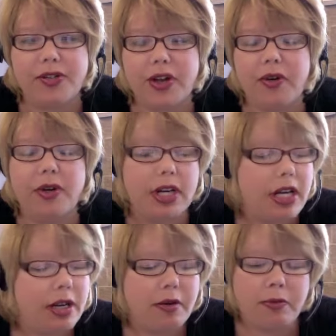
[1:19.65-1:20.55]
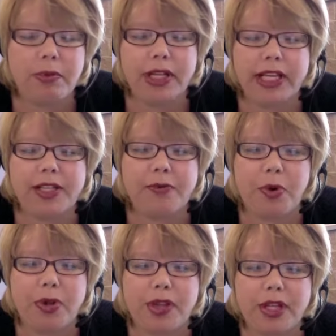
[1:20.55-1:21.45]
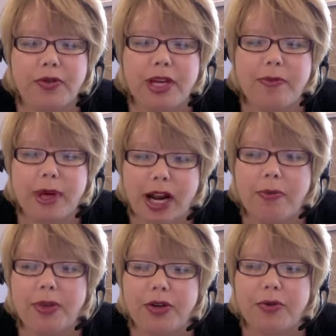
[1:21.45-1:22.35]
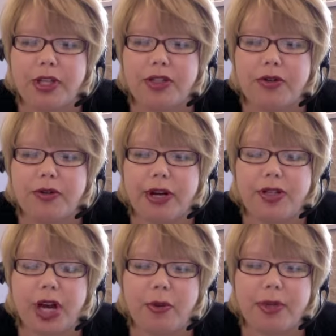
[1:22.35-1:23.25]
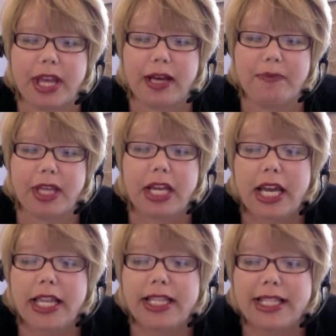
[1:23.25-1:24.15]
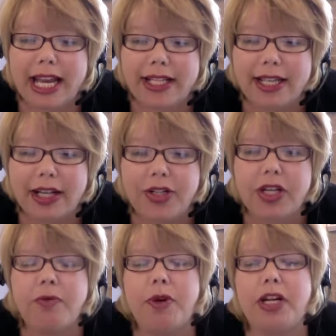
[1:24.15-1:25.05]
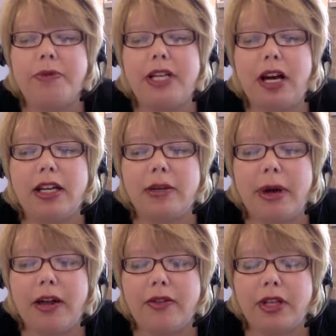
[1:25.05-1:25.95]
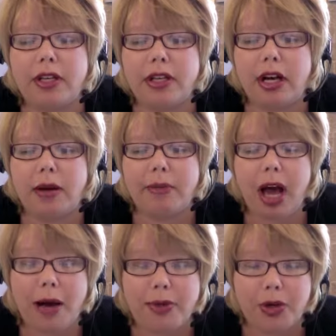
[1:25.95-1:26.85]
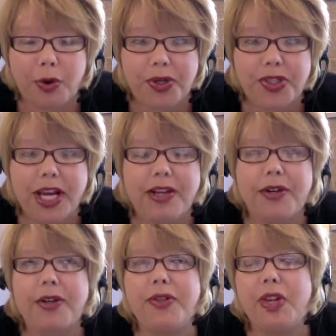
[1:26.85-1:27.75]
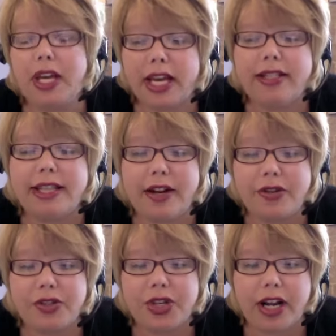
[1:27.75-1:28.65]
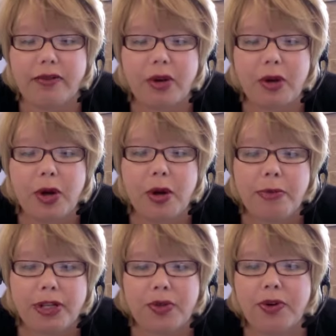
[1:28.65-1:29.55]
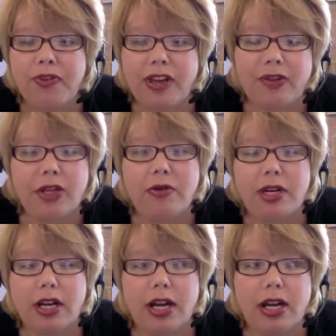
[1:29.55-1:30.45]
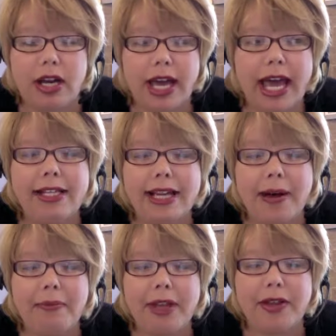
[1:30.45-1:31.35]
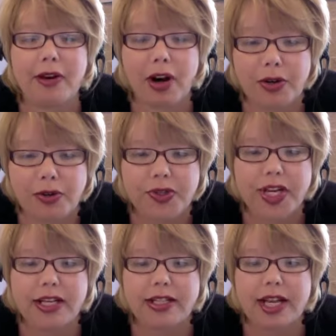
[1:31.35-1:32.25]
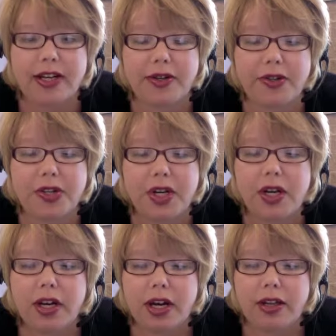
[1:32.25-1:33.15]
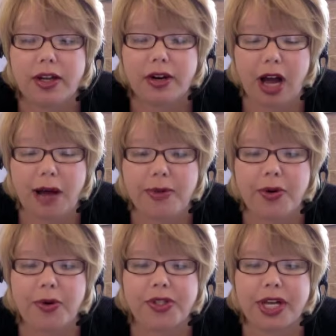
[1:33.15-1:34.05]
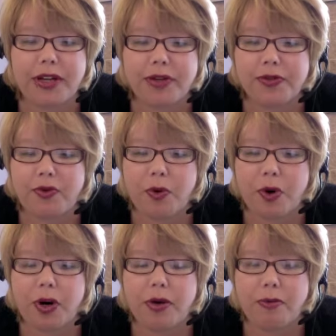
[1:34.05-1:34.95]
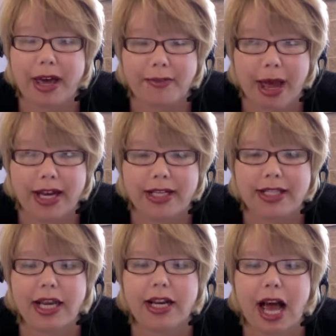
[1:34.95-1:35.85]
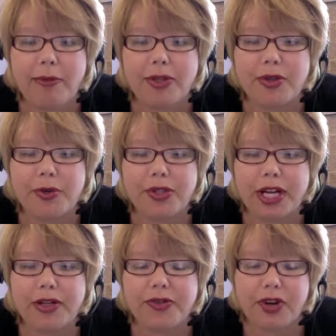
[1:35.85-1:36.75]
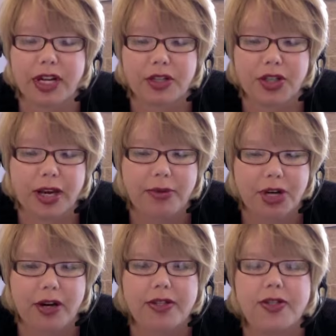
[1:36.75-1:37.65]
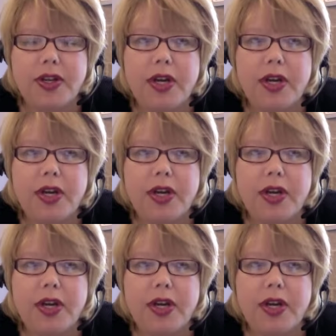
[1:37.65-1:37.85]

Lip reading: So really it's important that you keep that up, and you're really doing a great job with that. In this next section, we're going to be talking about the Common Core standards and standards in general, but sort of giving you a heads up that there are new state standards that are Common Core standards for mathematics and Common Core standards for English Language Arts.